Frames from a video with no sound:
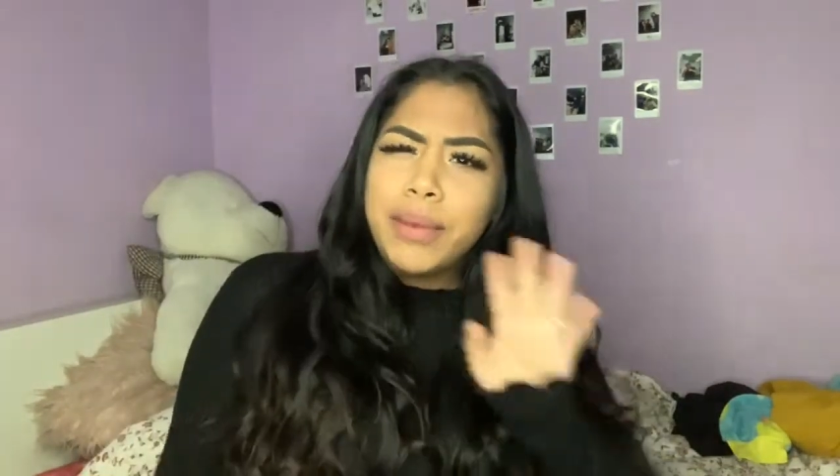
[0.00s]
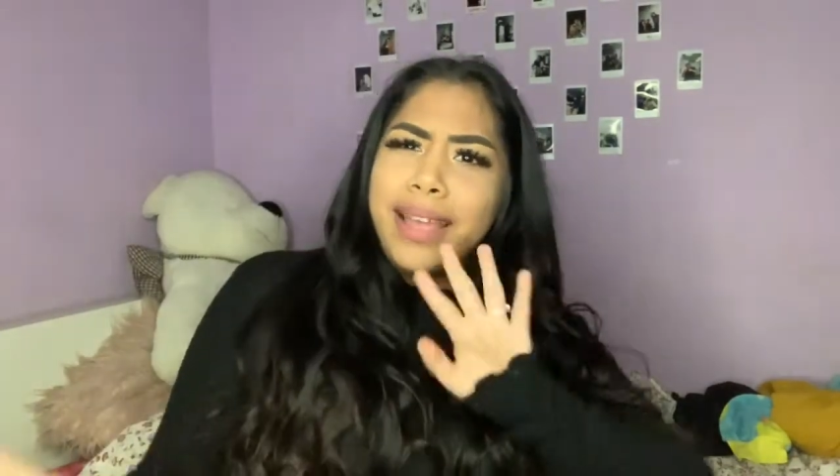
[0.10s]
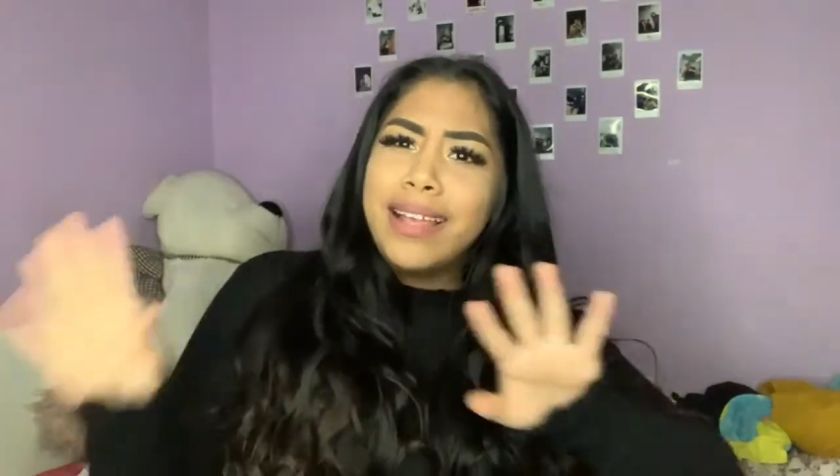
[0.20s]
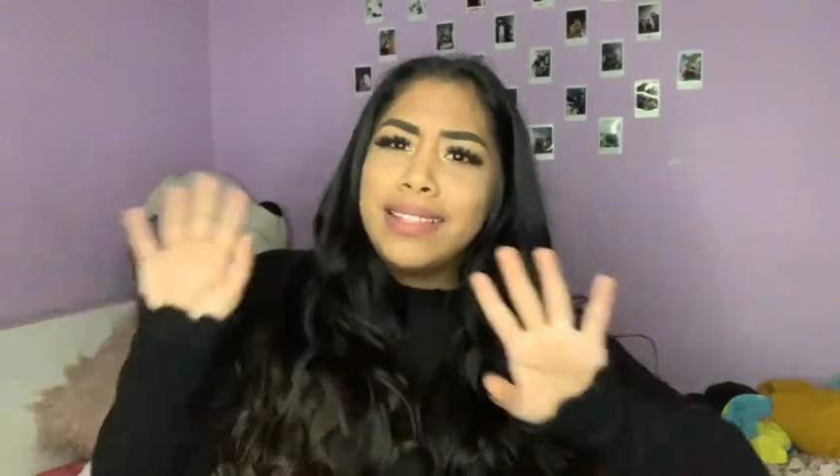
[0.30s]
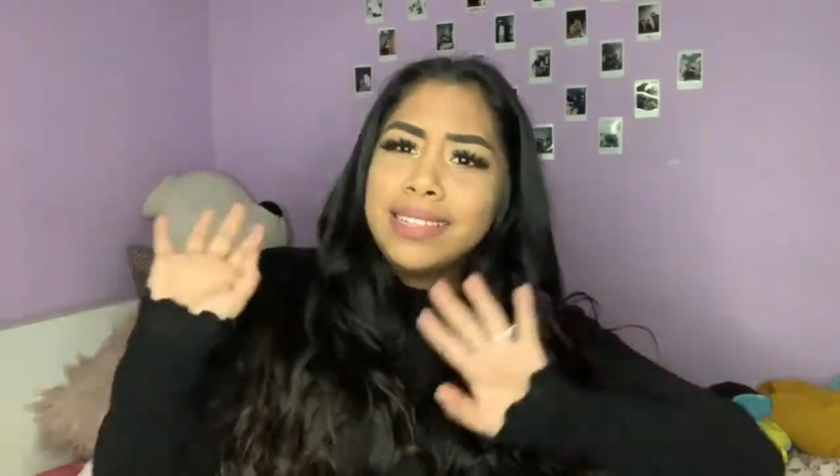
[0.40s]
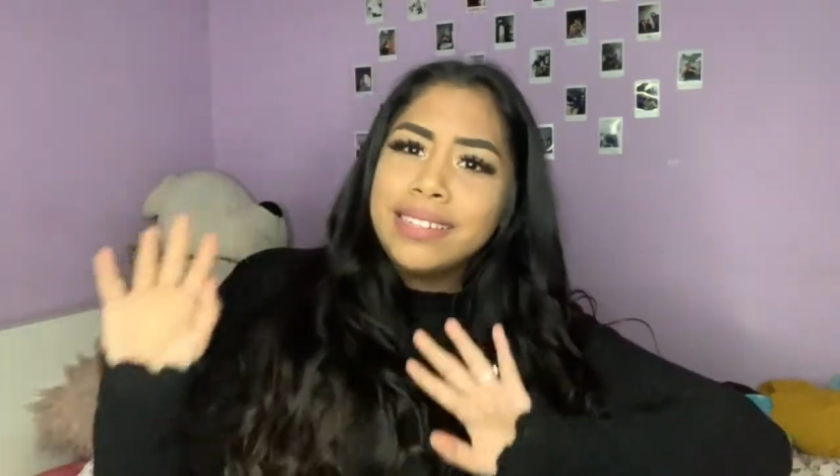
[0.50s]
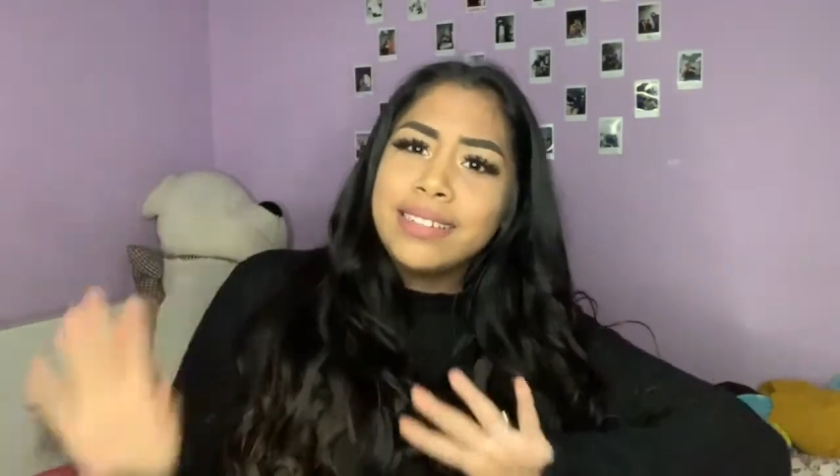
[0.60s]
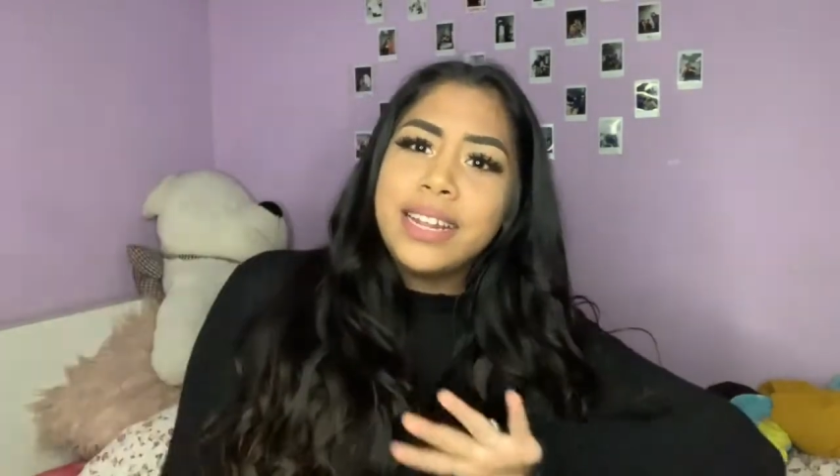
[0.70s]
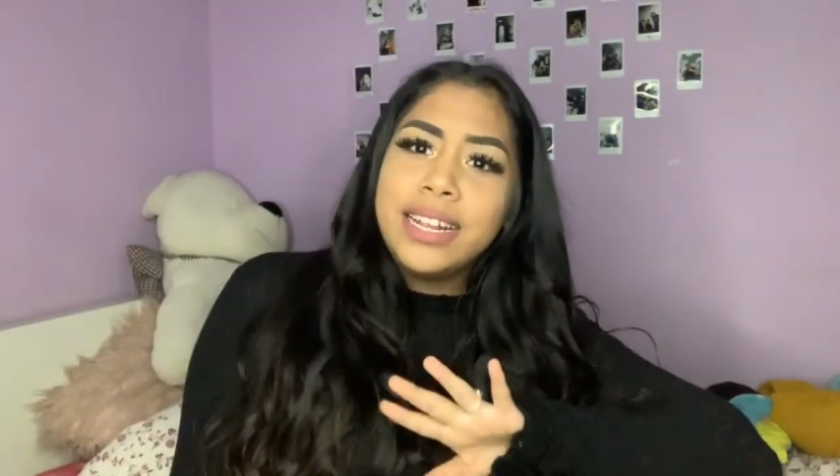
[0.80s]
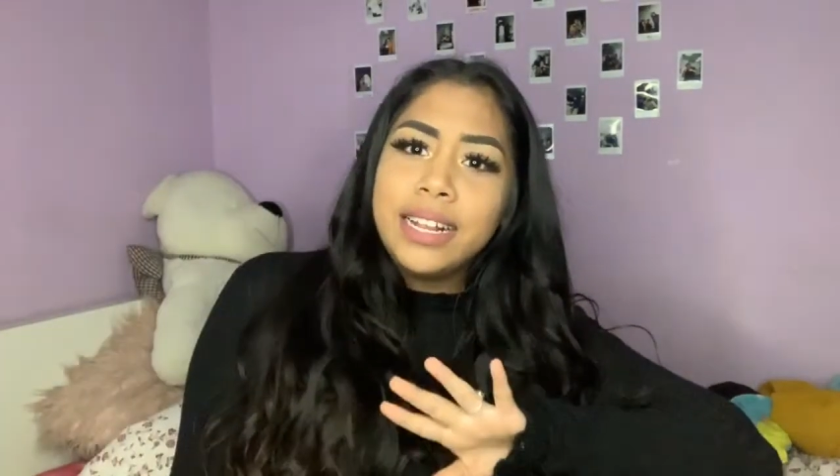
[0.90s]
my ethnic
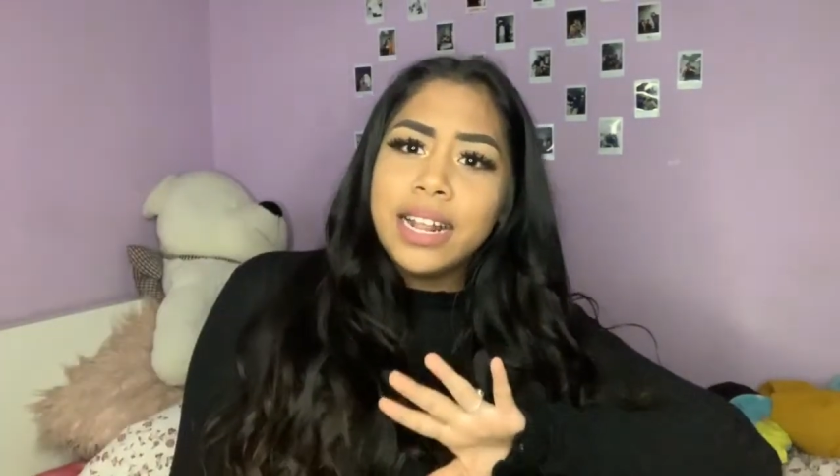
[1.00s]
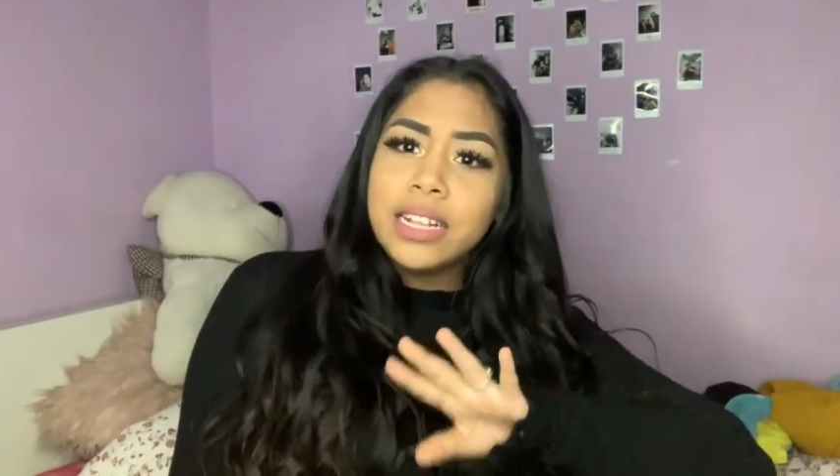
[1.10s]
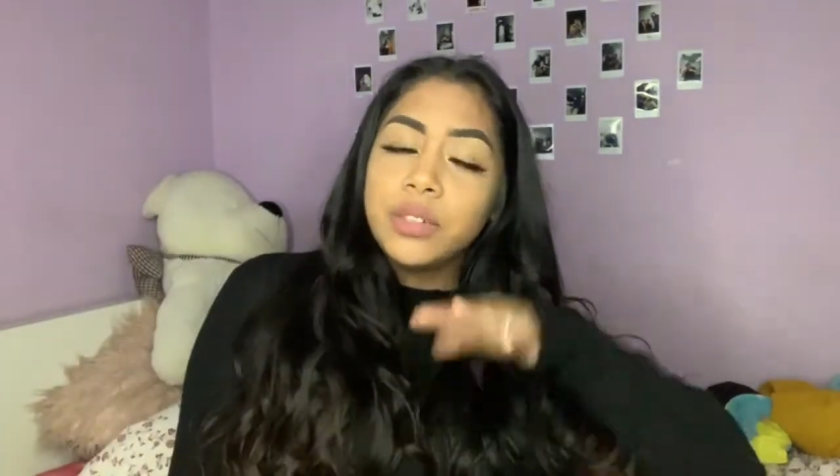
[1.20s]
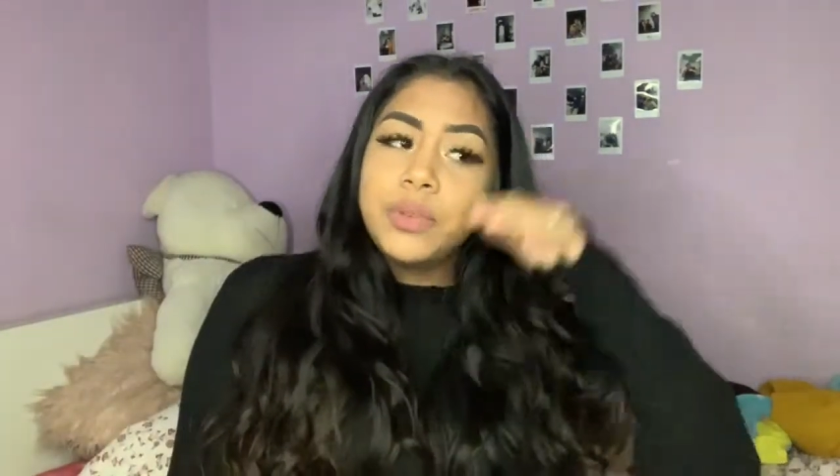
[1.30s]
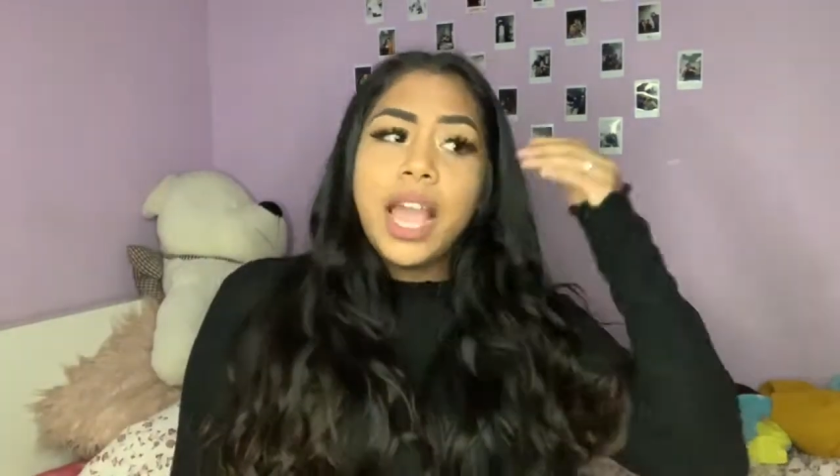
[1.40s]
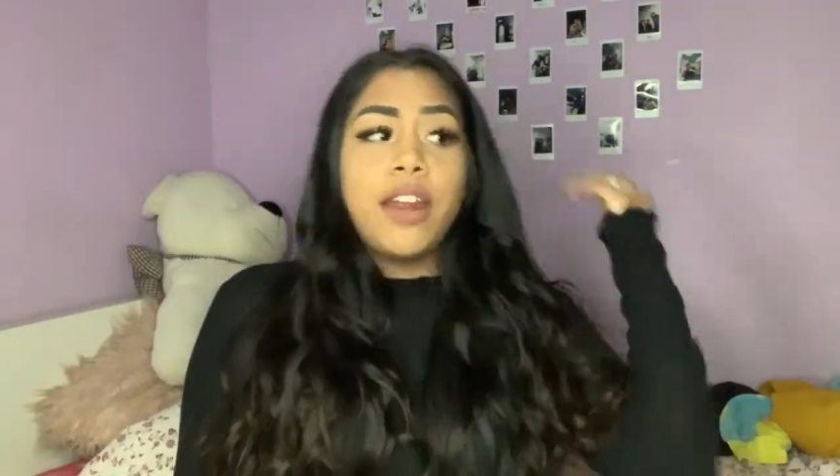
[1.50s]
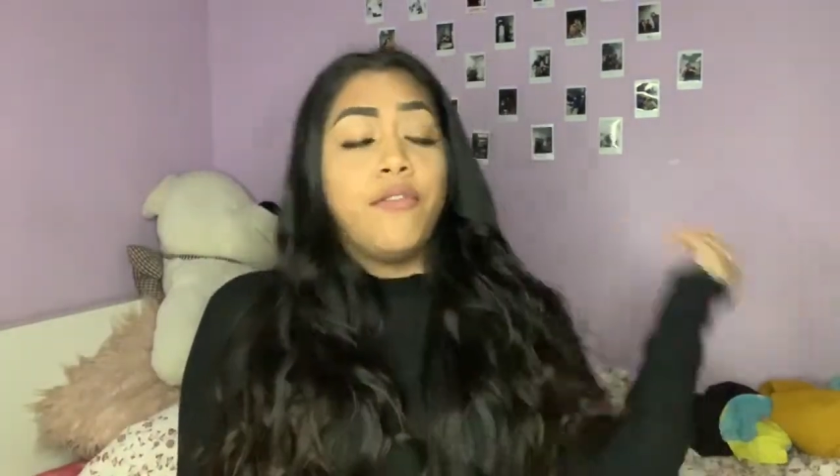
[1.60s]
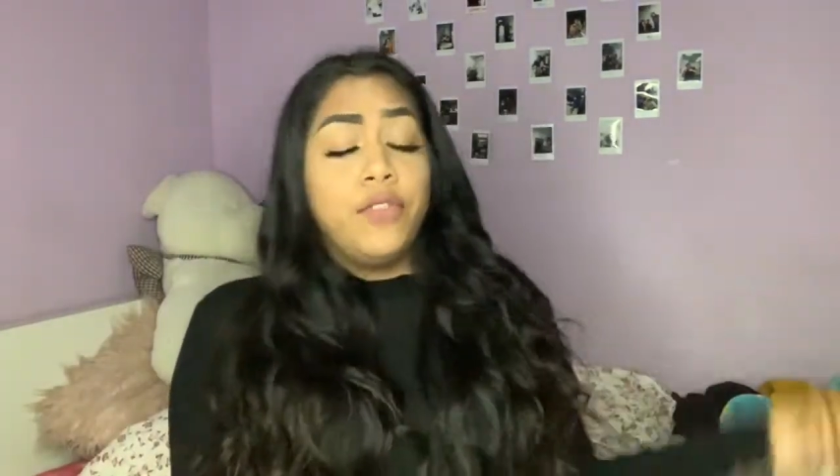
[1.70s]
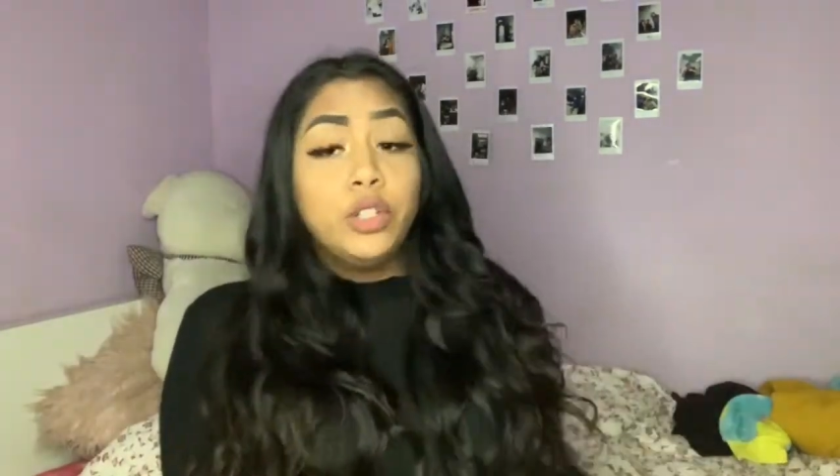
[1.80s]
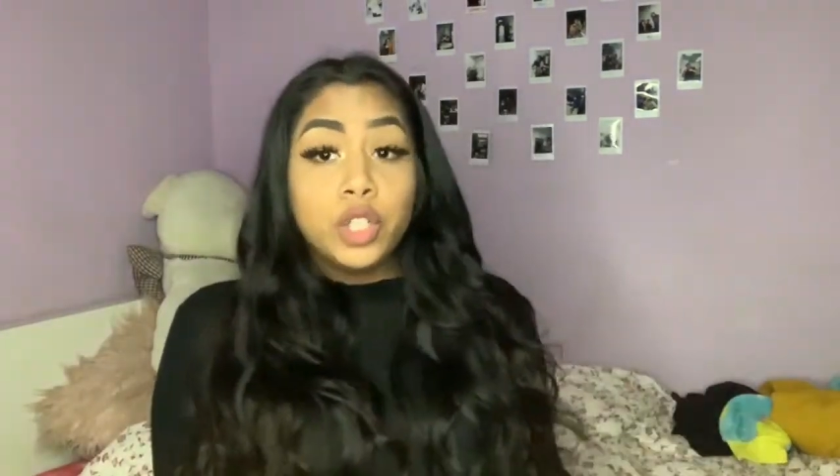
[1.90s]
study class, we had
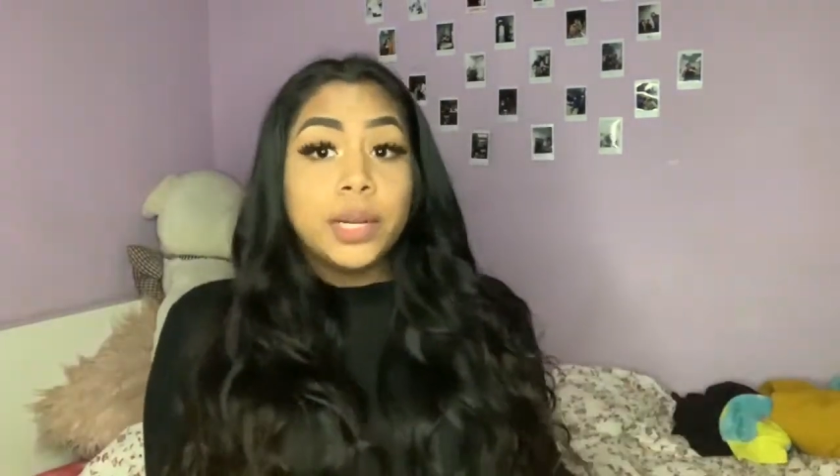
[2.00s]
a field